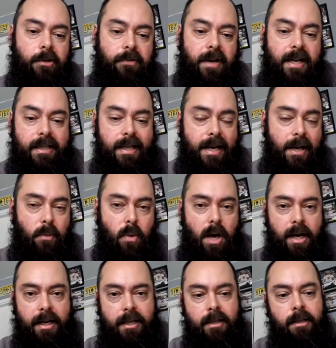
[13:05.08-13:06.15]
red that I
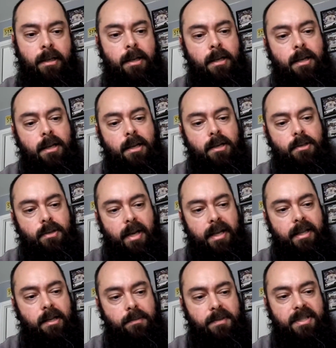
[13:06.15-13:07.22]
wanted. So I
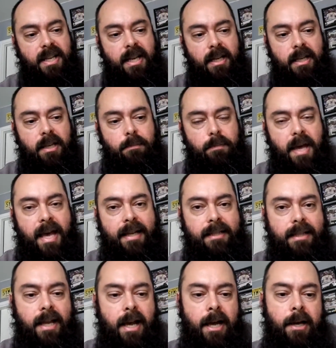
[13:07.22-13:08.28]
ended up sanding it back
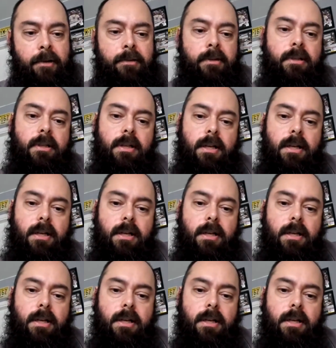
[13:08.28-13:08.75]
down.